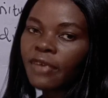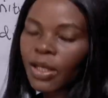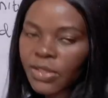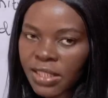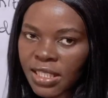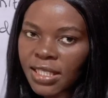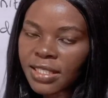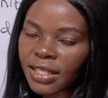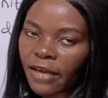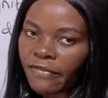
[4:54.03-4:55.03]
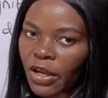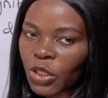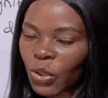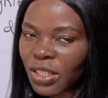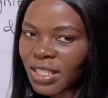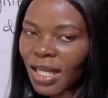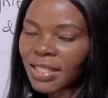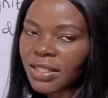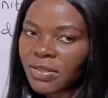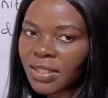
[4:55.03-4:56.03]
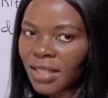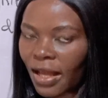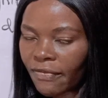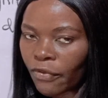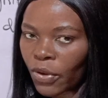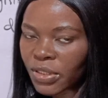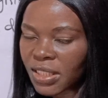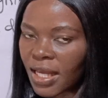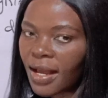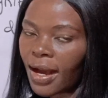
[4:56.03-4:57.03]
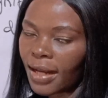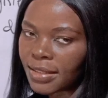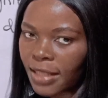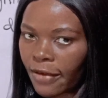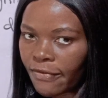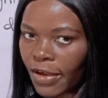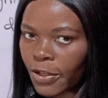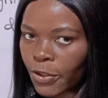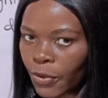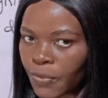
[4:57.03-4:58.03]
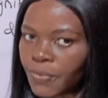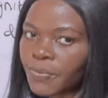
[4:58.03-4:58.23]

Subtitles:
velocity is a vector, it can still serve what? As a vector.